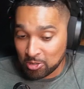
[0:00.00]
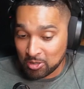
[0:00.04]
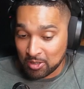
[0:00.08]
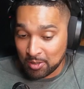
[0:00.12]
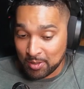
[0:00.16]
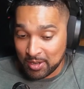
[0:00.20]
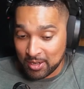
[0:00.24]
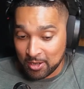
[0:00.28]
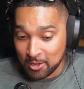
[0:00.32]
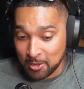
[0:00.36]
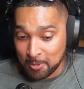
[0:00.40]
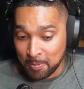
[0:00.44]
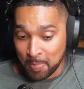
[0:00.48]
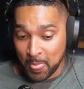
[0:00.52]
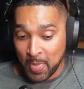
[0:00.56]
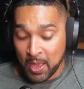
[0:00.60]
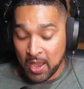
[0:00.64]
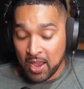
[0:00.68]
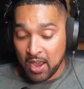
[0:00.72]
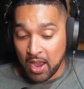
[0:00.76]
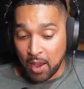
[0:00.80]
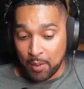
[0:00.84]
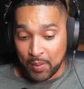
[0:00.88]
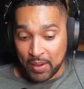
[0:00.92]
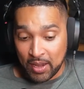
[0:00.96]
I went on,
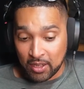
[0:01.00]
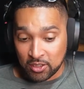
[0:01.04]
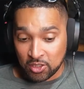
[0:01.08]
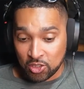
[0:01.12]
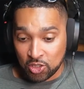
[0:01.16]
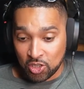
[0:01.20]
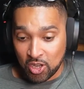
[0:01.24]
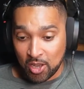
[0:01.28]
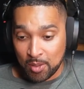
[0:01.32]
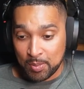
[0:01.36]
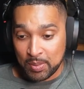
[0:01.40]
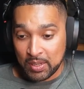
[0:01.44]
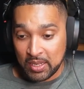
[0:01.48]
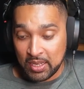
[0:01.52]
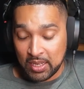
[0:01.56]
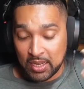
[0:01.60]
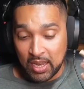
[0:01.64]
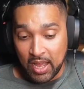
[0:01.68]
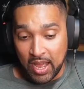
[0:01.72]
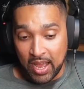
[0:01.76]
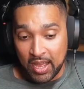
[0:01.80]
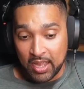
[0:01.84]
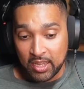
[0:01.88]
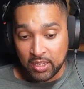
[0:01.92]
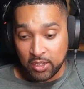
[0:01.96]
I went out to Germany,
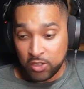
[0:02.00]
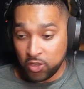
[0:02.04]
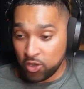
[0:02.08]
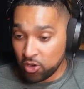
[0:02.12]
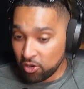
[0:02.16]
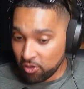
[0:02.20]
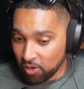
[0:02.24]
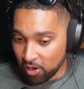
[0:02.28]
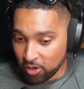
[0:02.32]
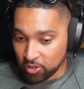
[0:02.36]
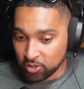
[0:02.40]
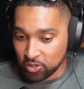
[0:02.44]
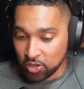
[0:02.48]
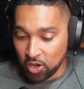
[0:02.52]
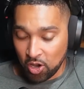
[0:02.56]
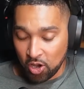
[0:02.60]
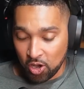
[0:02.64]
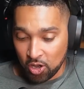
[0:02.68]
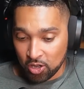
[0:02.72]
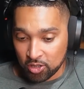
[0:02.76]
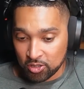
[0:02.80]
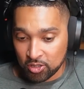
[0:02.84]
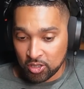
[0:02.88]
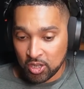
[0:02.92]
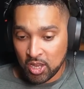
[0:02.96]
like the Euros are
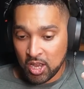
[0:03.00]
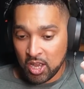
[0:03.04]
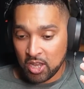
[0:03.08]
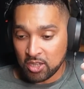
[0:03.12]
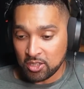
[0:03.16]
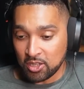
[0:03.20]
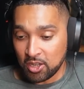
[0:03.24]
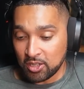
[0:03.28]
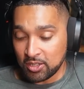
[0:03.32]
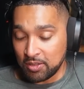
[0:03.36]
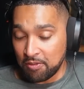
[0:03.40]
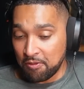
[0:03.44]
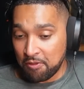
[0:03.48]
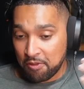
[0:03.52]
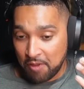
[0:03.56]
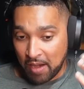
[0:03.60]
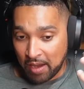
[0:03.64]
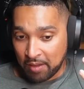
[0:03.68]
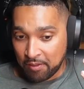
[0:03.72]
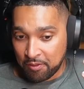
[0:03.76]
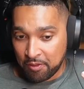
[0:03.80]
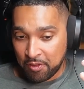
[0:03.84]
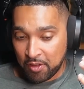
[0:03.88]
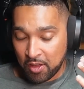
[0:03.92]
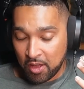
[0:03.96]
on. So I was in
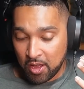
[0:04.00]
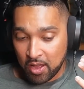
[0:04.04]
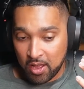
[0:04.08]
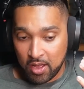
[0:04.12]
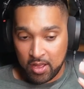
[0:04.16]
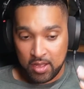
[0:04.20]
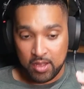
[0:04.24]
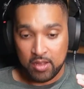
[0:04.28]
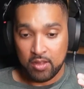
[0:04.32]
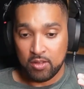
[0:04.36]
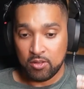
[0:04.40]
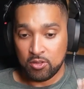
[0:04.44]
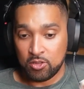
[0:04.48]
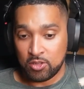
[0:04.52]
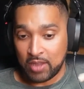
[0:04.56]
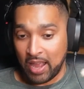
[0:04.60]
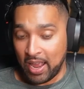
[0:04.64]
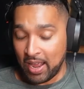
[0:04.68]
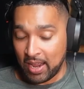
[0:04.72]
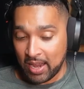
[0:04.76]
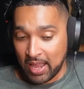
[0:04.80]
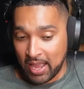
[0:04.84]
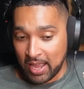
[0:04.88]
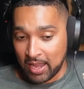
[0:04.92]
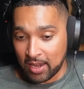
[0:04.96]
Frankfurt, day
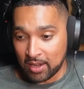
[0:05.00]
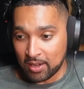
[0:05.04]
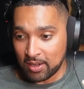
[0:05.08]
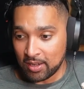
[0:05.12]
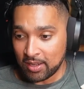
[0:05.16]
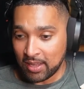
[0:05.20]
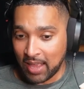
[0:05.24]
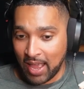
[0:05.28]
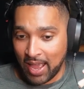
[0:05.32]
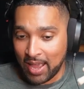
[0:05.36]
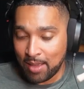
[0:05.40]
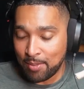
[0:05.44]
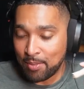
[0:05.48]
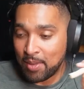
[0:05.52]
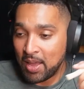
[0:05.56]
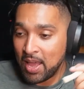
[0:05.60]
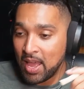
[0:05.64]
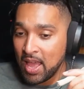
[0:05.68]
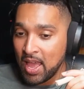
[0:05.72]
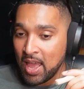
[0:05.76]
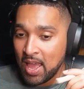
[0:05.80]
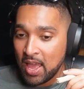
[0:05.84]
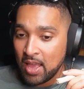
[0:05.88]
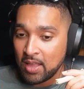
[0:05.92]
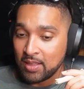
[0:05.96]
of the England game.
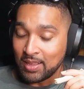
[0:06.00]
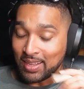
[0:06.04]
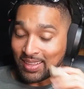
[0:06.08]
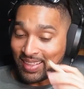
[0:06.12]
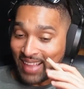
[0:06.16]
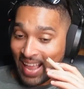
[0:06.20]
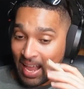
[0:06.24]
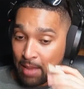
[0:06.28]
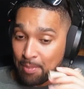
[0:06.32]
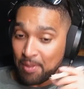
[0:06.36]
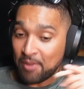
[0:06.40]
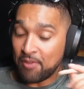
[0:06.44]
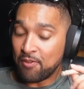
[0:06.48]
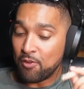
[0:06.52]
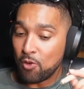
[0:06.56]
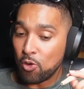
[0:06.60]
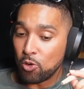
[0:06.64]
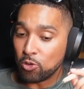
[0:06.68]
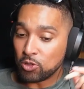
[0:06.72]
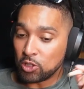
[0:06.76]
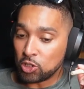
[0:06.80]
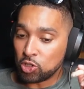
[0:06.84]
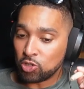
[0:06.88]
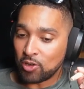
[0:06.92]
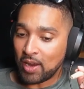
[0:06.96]
The day
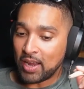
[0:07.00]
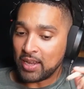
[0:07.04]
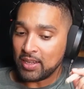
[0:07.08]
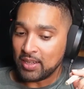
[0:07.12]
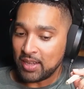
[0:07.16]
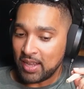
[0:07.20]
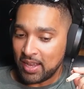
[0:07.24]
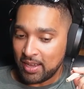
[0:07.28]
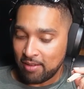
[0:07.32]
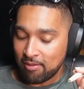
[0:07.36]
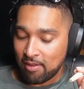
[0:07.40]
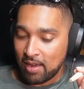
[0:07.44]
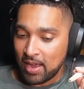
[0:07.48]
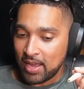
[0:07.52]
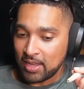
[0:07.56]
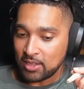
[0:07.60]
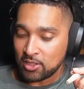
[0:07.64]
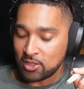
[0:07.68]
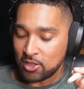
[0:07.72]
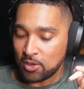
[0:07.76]
before, the train there, right?